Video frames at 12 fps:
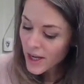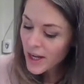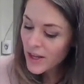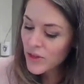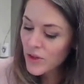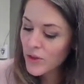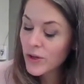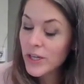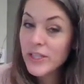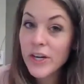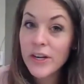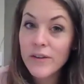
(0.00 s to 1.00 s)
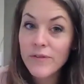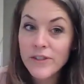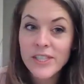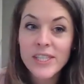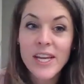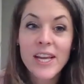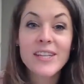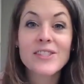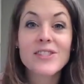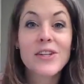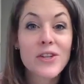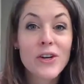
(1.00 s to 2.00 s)
The learning target for today
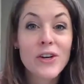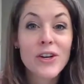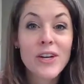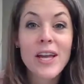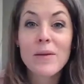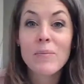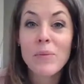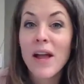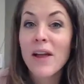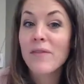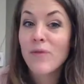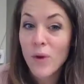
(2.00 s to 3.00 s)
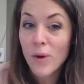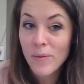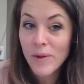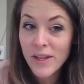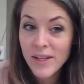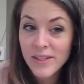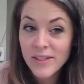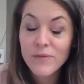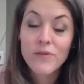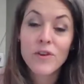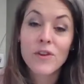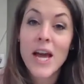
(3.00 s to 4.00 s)
is to learn and apply formulas
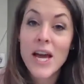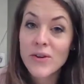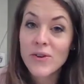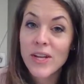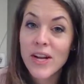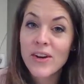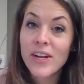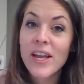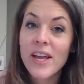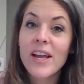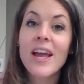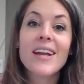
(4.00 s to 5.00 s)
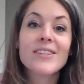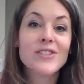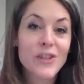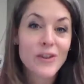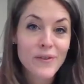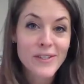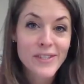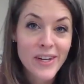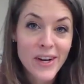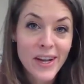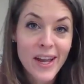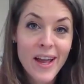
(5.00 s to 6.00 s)
for lateral area and surface
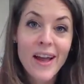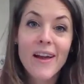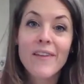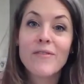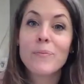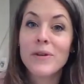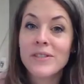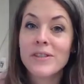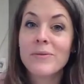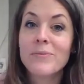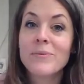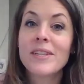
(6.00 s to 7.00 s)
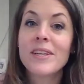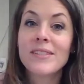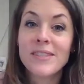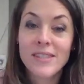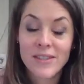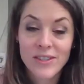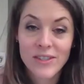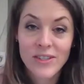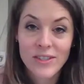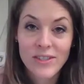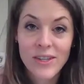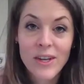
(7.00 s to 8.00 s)
area of prisms and
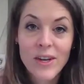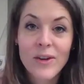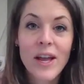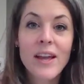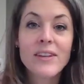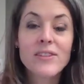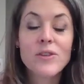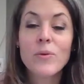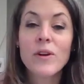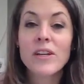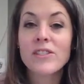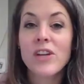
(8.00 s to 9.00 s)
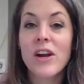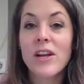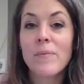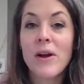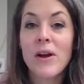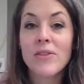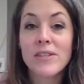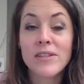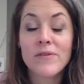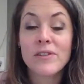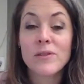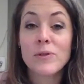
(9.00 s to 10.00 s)
cylinders. Okay, so we're going to talk about the
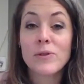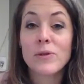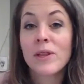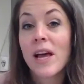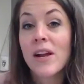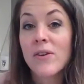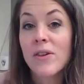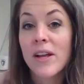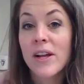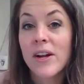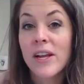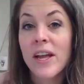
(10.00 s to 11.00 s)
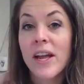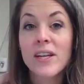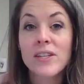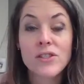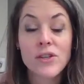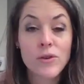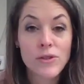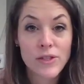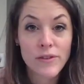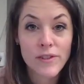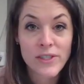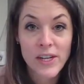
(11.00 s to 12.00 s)
difference between lateral area and total
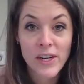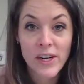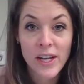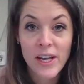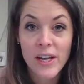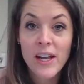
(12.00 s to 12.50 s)
surface area,